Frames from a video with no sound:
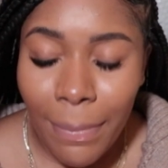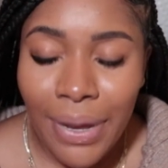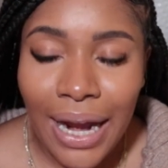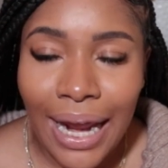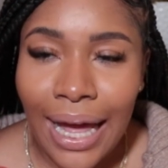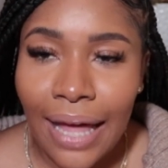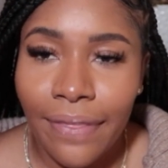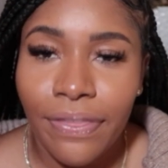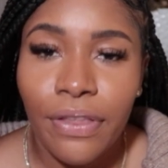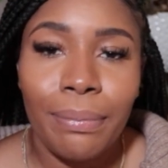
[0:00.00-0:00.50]
but
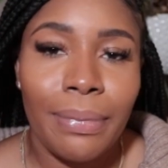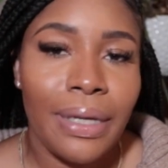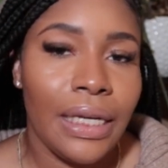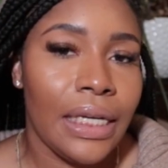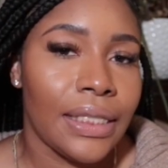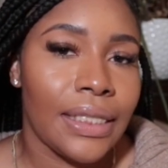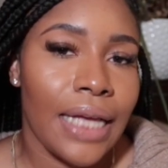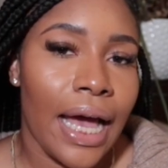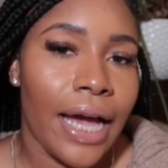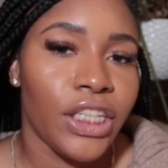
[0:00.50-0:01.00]
I got the
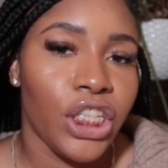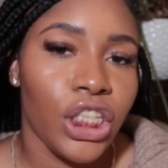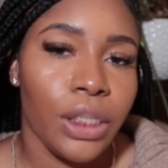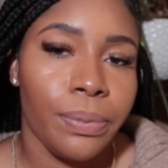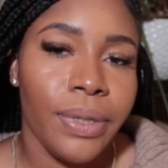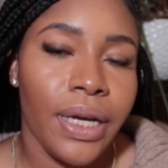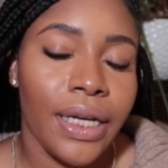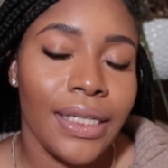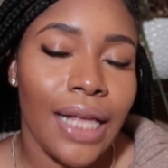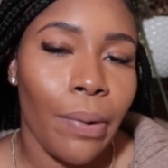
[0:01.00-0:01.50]
mini size just
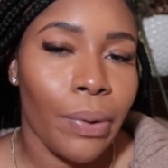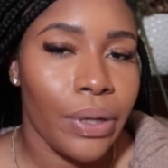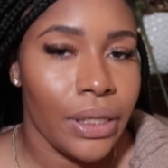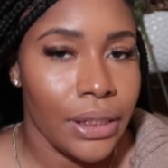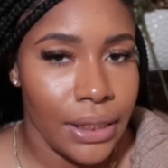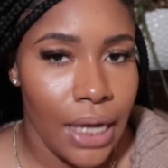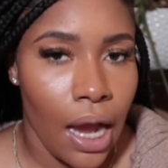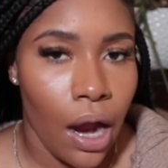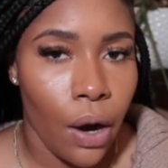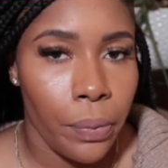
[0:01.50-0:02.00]
because I want to
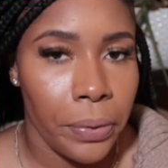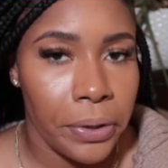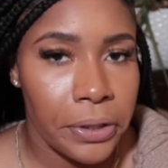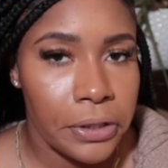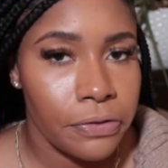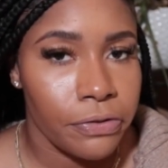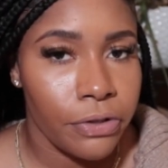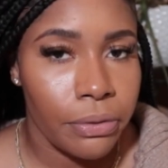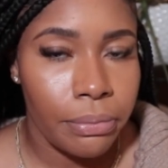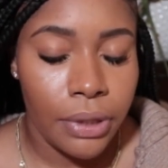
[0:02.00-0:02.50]
see how it
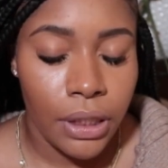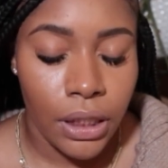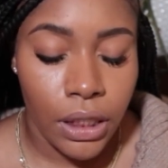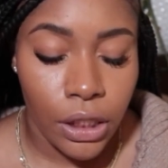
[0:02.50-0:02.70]
works for me,